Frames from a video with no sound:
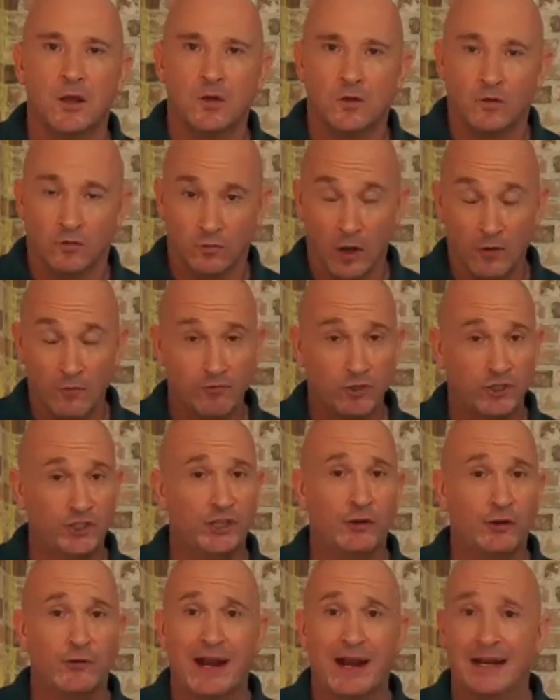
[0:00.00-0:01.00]
Rather than
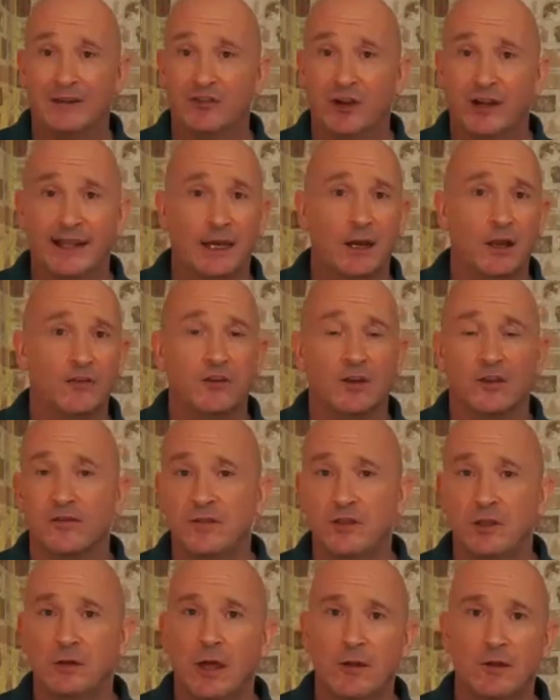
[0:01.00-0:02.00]
rushing around trying to get lots and lots of
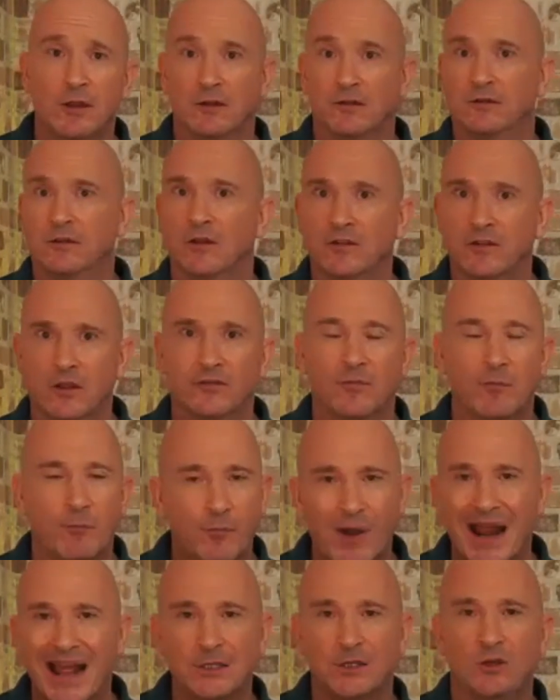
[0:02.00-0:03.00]
new logos, lots and lots of
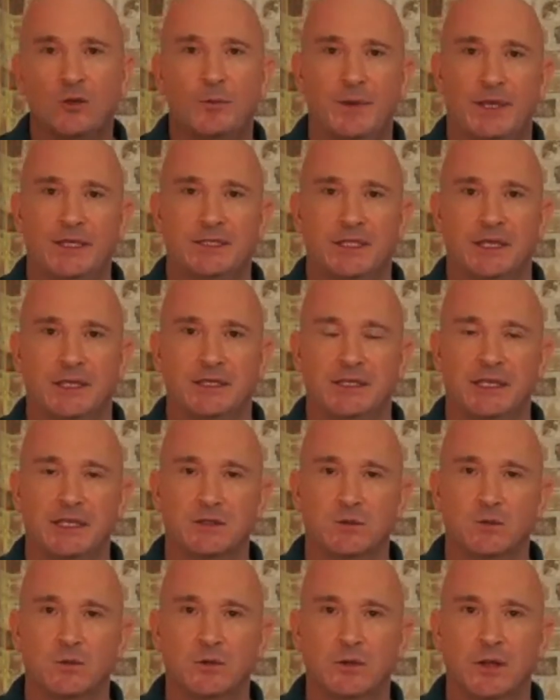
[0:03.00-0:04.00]
brand new business,
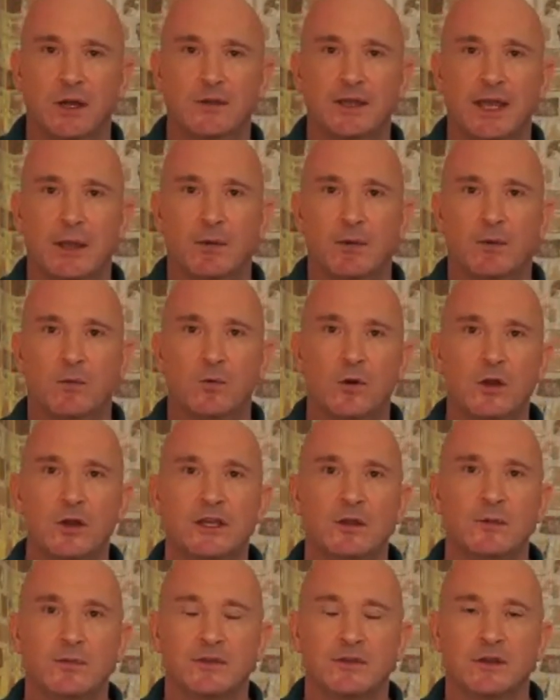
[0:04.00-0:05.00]
it's, well, okay, we're
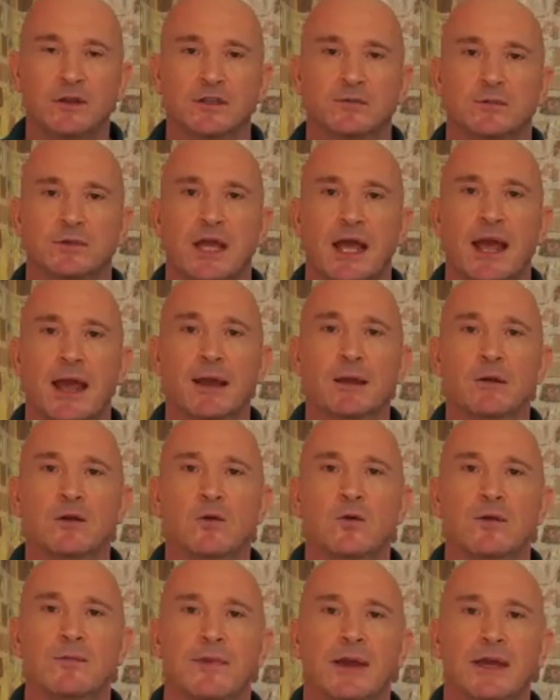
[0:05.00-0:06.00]
working with customers. How can
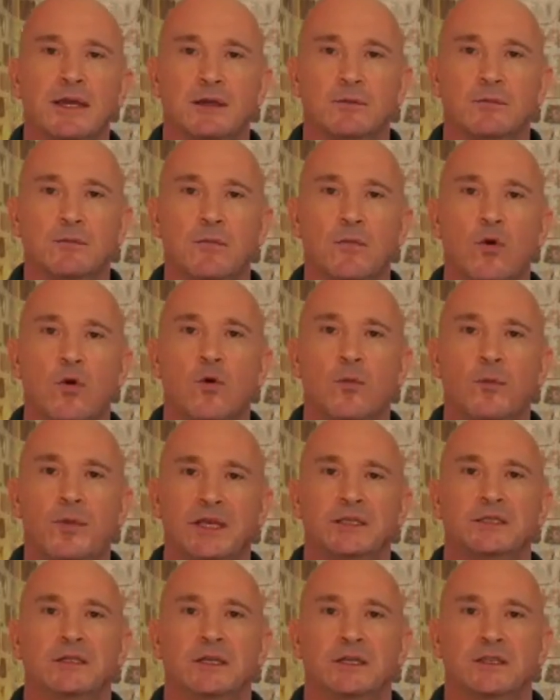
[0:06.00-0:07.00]
we make more
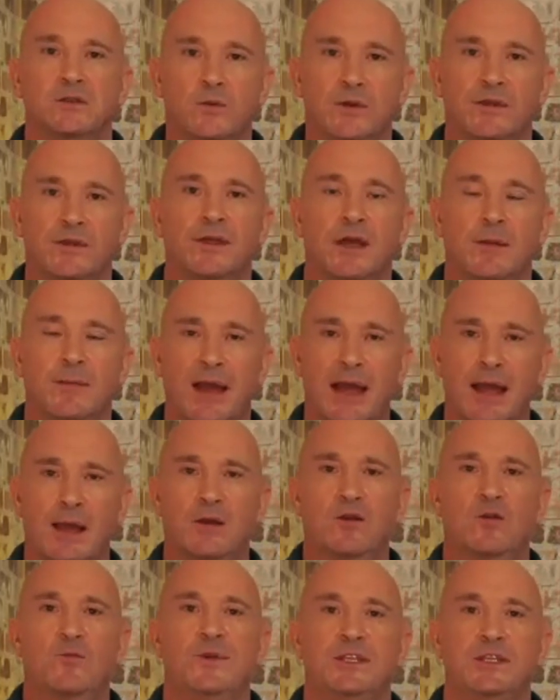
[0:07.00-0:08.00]
business with them? How
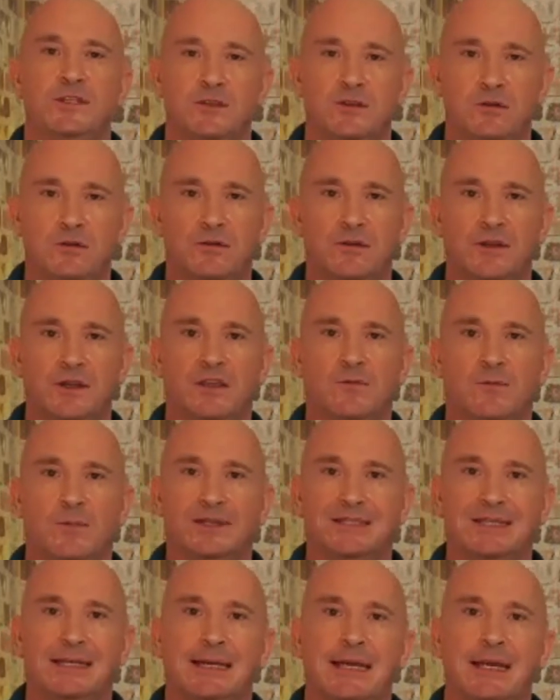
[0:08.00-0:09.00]
can we do things by
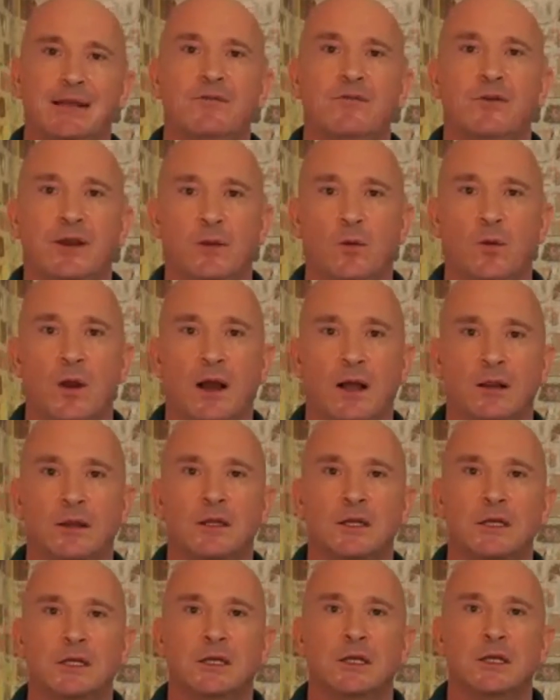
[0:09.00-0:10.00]
delivering well
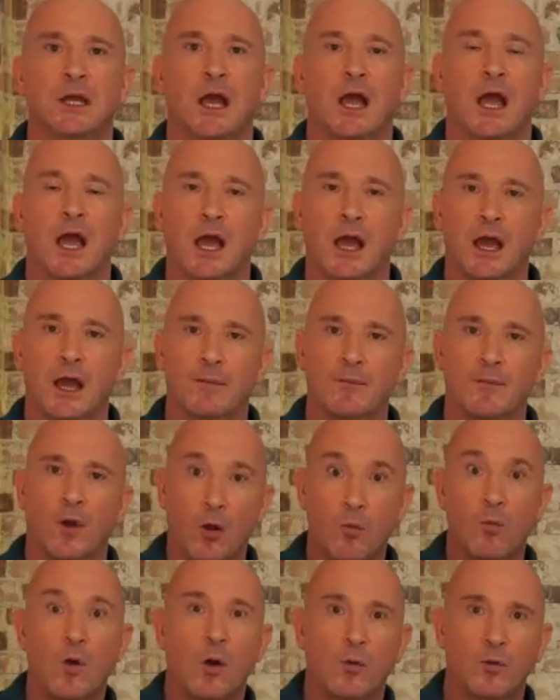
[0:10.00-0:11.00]
on
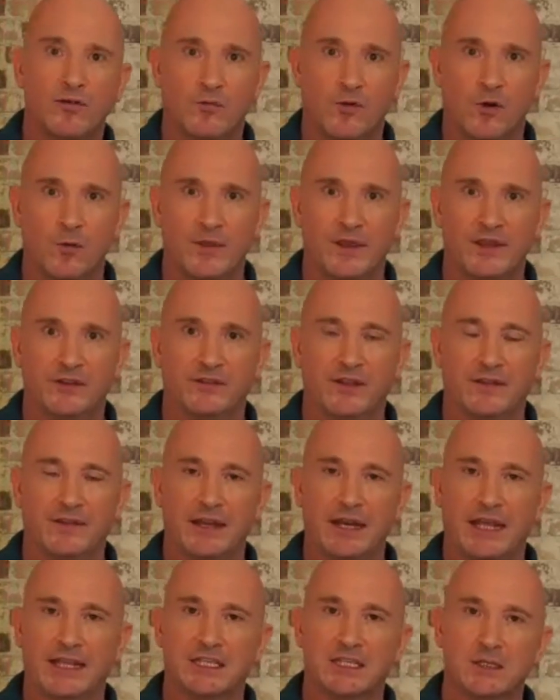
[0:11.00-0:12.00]
what we've promised and
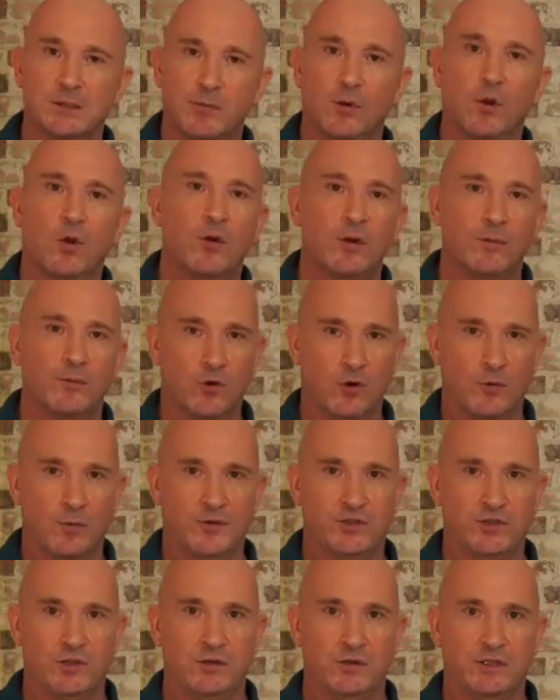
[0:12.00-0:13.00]
then exploring more
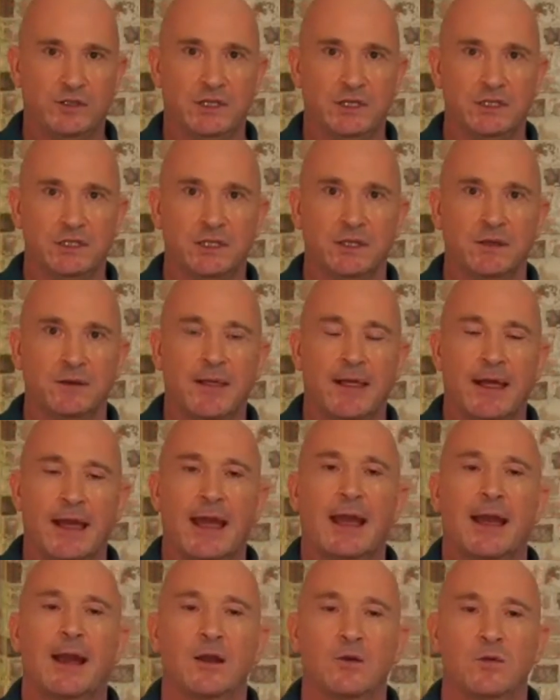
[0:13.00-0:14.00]
opportunities?
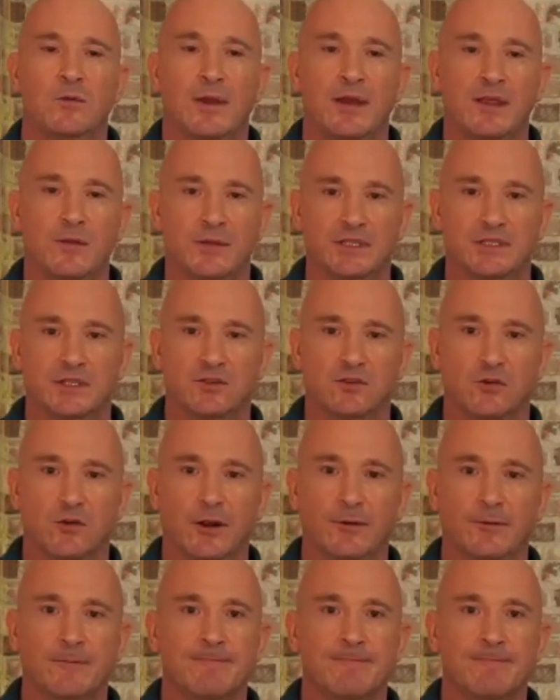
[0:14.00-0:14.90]
How can we make the business grow?